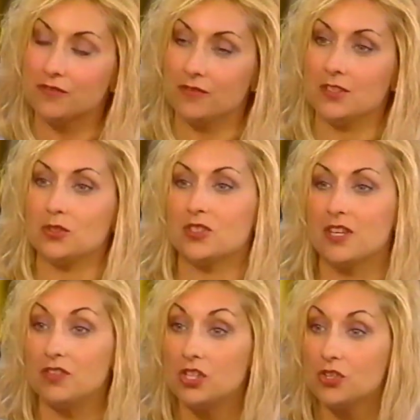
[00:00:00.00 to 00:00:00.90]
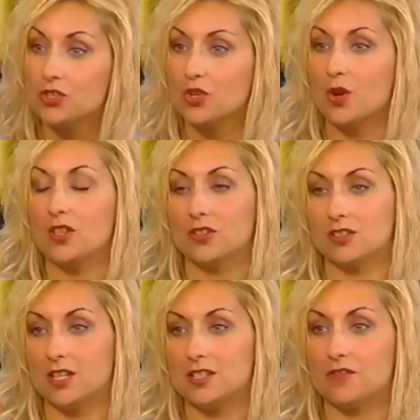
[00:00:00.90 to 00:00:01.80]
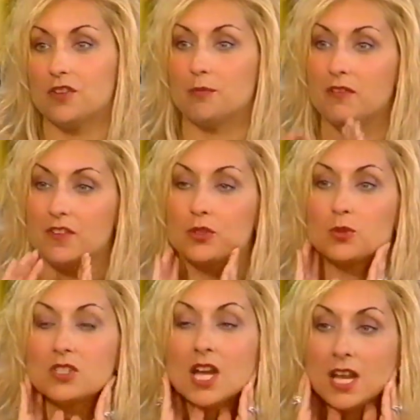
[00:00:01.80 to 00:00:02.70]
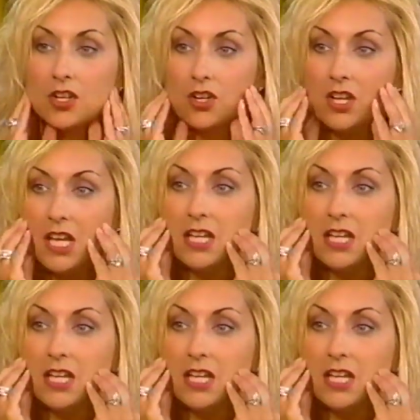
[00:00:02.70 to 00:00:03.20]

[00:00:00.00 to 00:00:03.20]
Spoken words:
you know, 7 years ago I looked a lot different. My face was tighter.